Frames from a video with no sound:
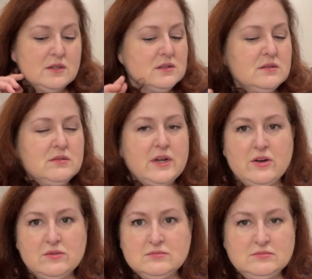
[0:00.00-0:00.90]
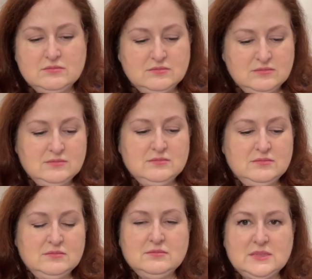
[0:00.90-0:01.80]
you know,
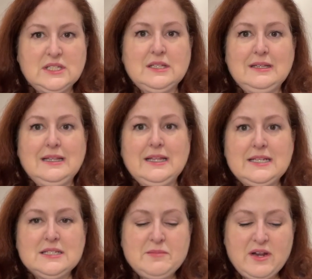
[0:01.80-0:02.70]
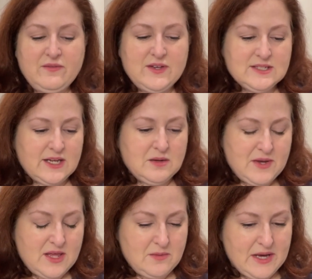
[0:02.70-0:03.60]
the least amount of fees I can
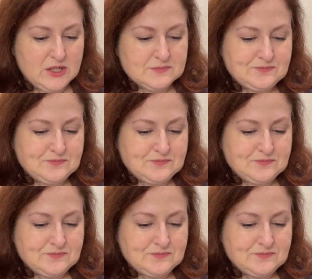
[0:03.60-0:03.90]
pay, the better.